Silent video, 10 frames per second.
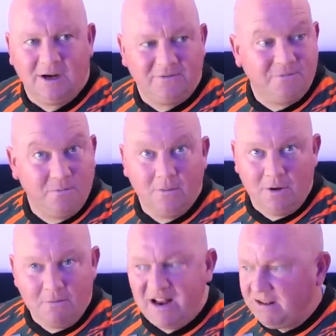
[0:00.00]
I've
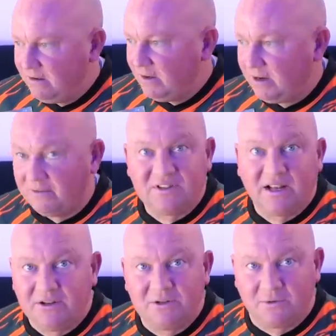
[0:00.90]
many, yeah. I've
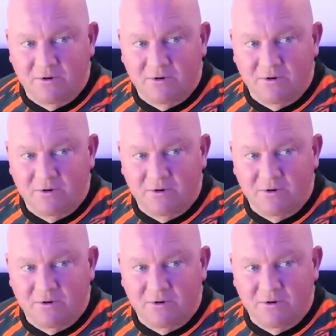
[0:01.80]
stayed in some